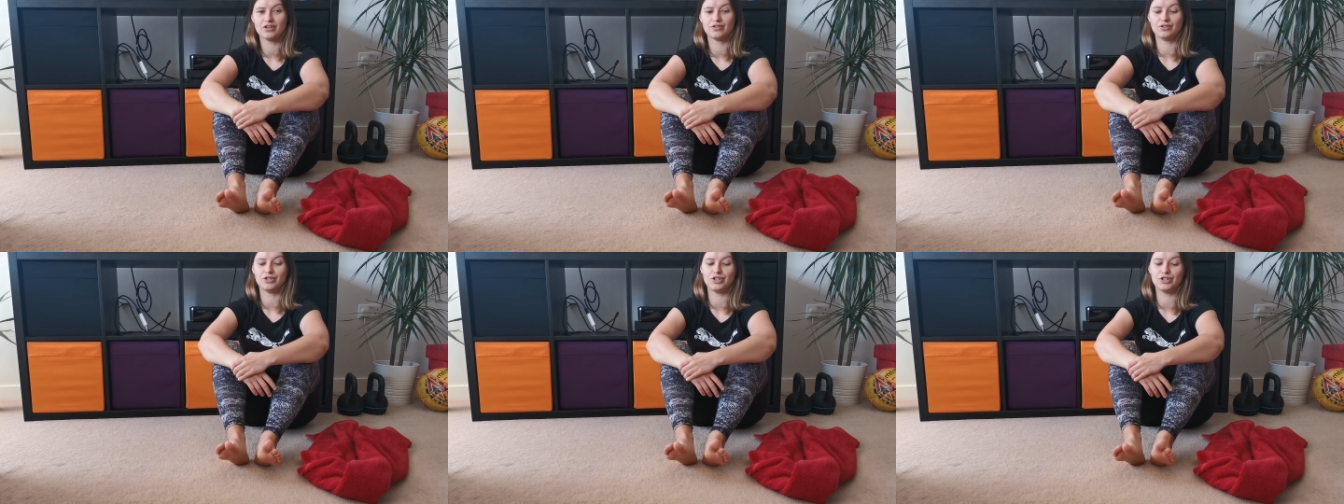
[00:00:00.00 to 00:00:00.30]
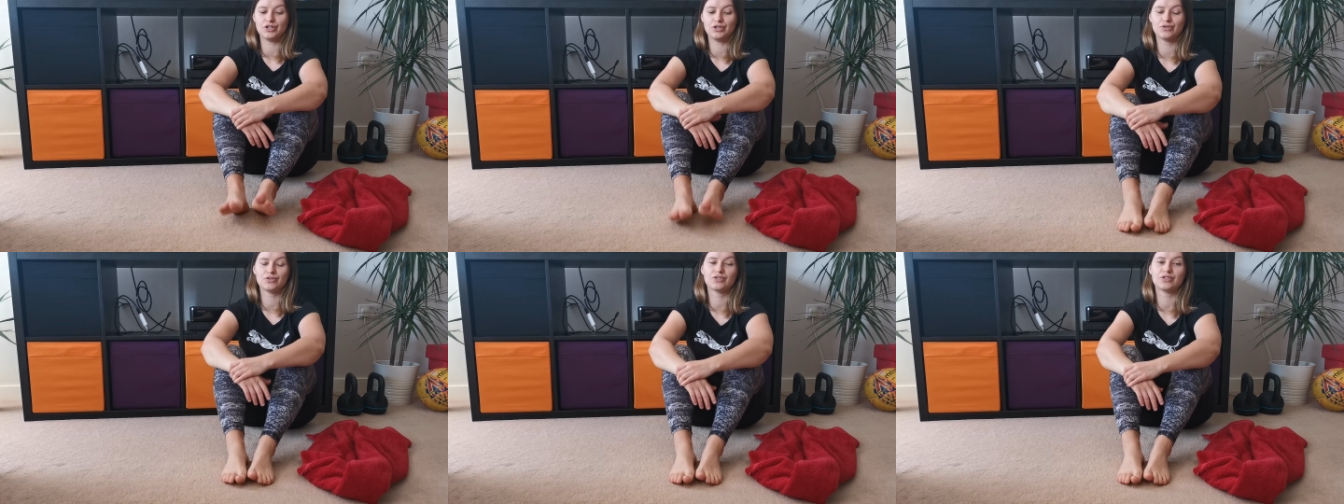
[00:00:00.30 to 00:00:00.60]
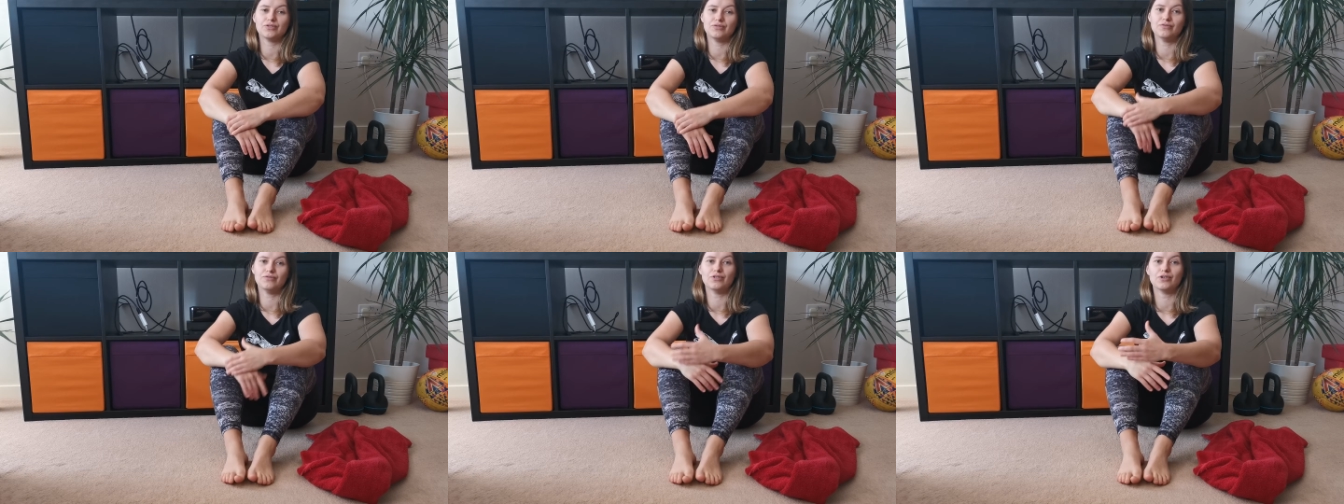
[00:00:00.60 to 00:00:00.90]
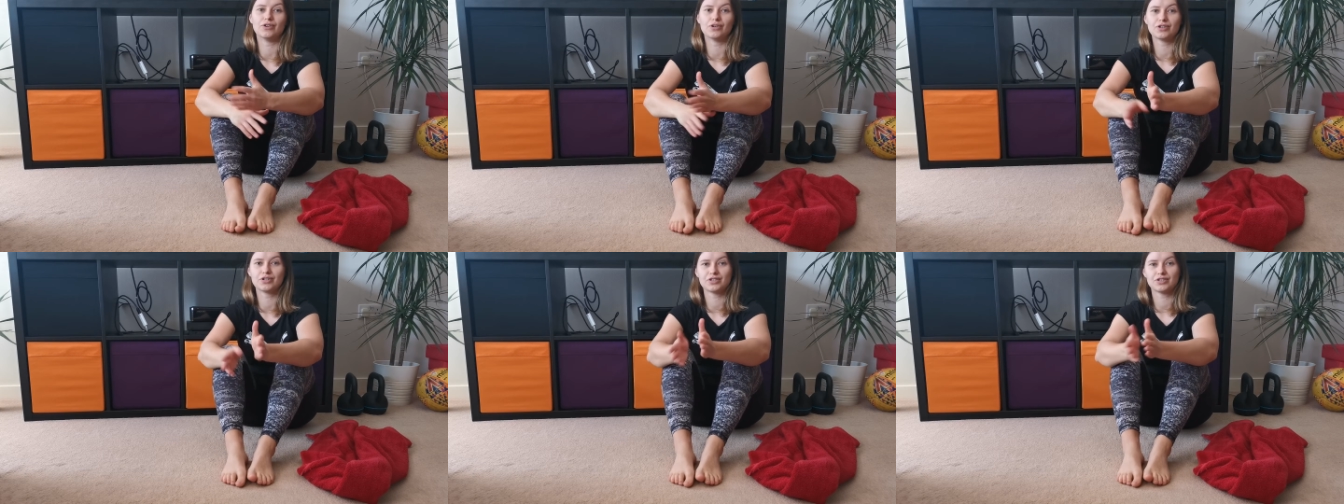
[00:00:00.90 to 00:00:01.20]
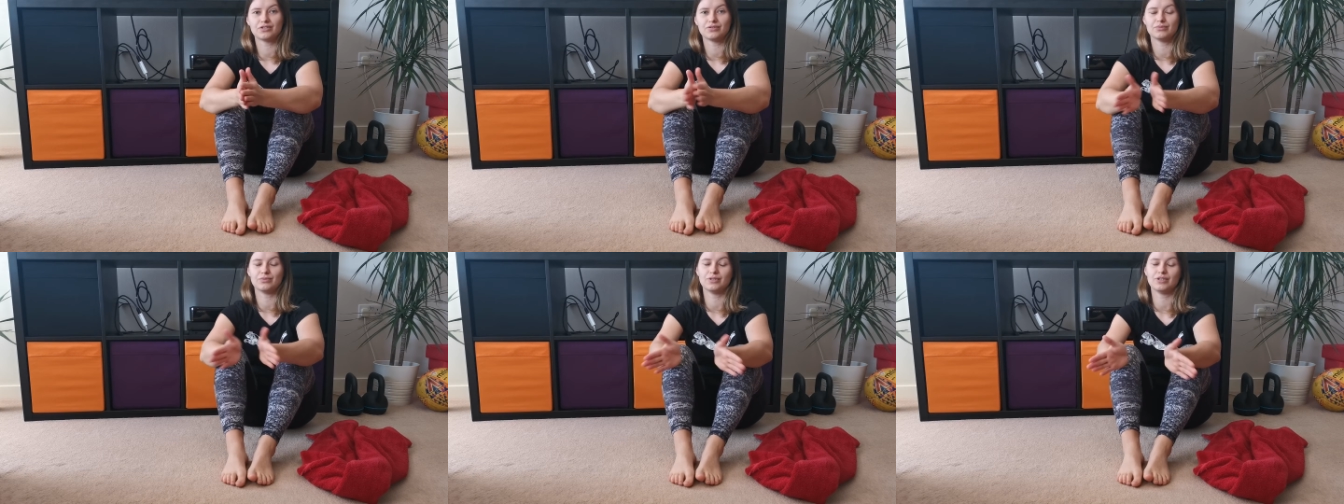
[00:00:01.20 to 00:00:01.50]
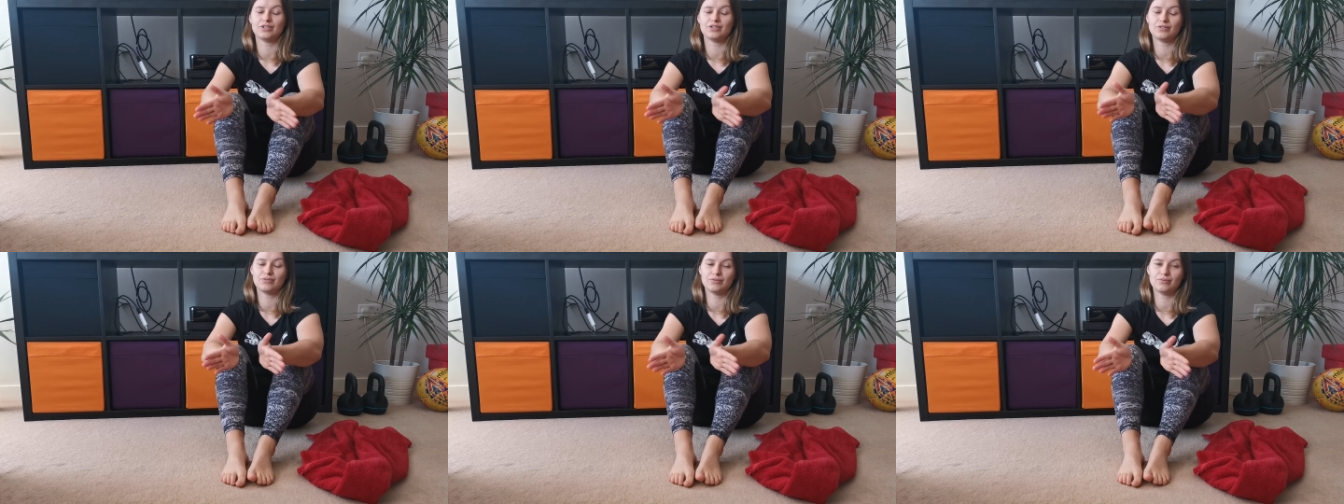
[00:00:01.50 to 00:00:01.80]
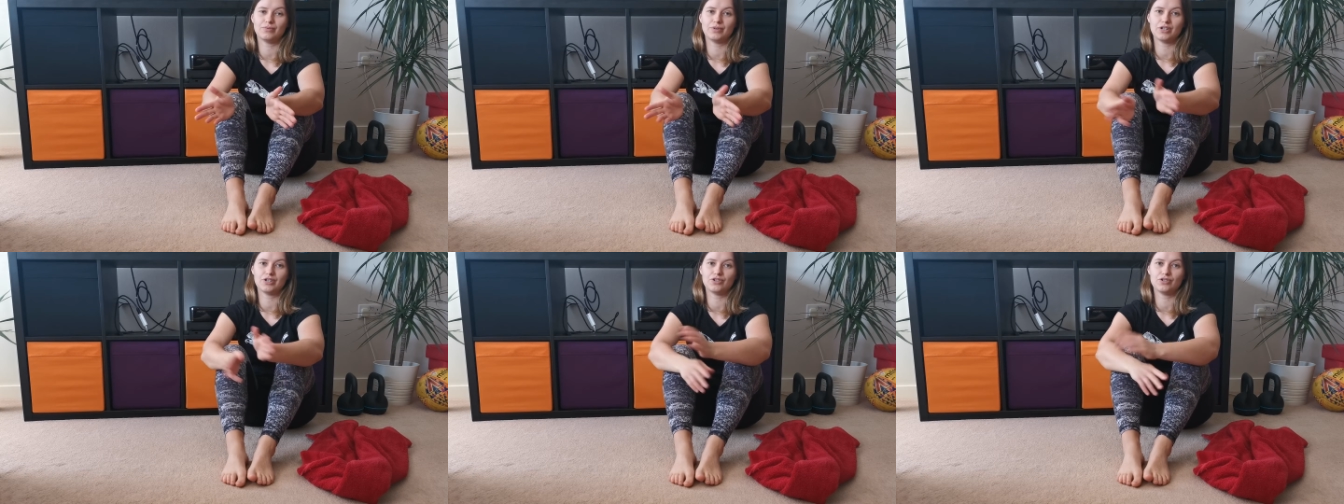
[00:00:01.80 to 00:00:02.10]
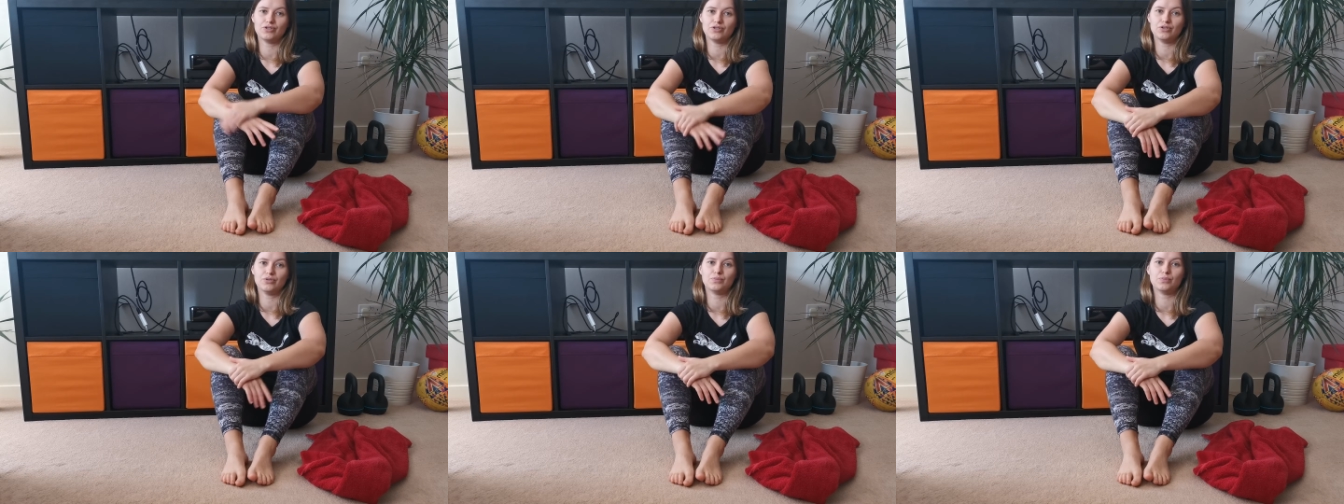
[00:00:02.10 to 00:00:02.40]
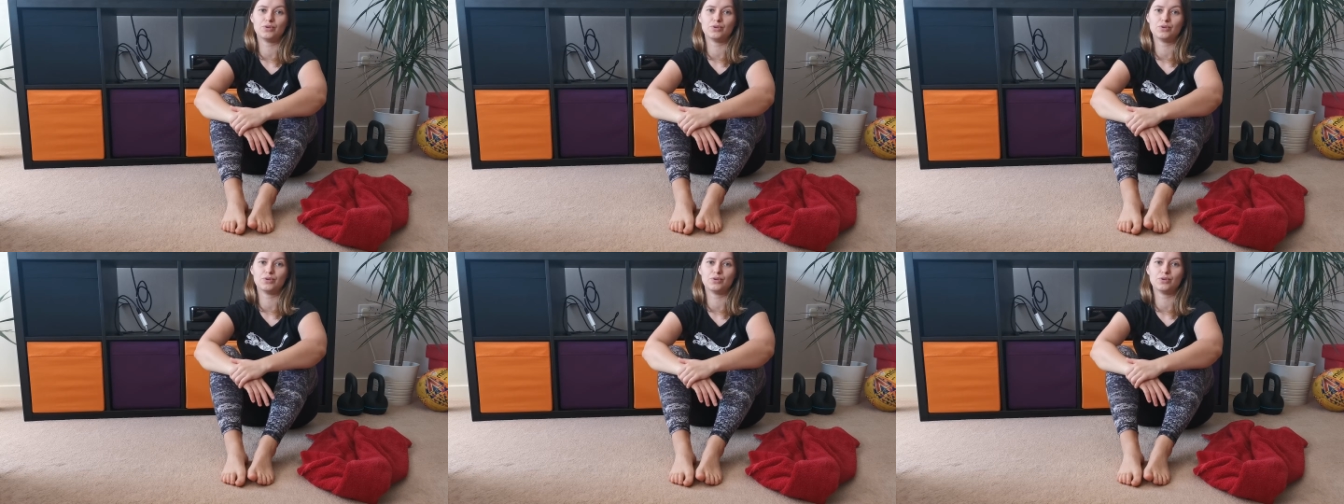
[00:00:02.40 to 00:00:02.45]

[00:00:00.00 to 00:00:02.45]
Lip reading: reduce the force with which you're